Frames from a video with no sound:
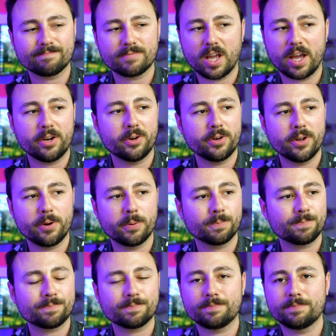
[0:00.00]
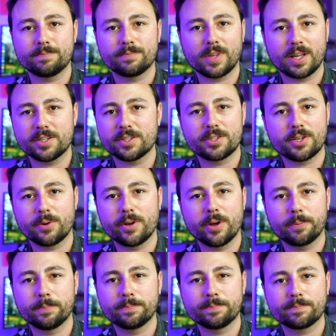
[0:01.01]
I don't know. I just don't
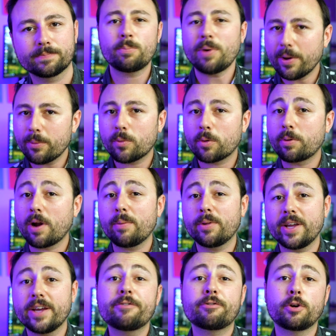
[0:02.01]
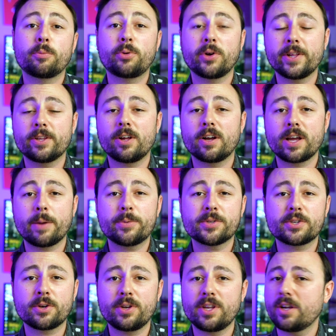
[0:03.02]
know. But we're probably in for a pretty long
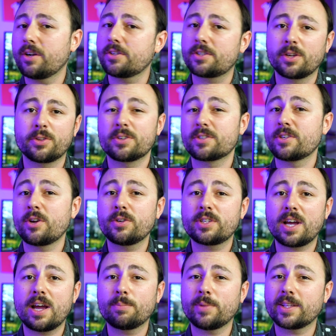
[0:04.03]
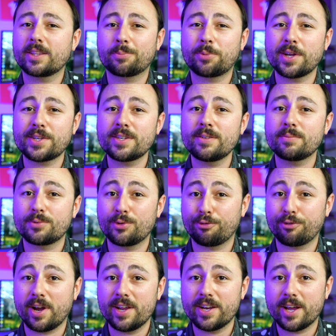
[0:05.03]
episode here, so there's no time like the present to
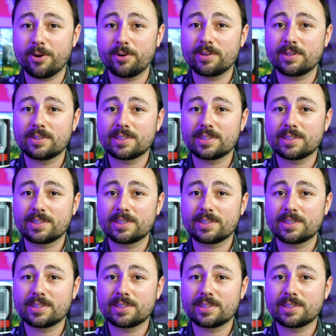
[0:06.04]
find out.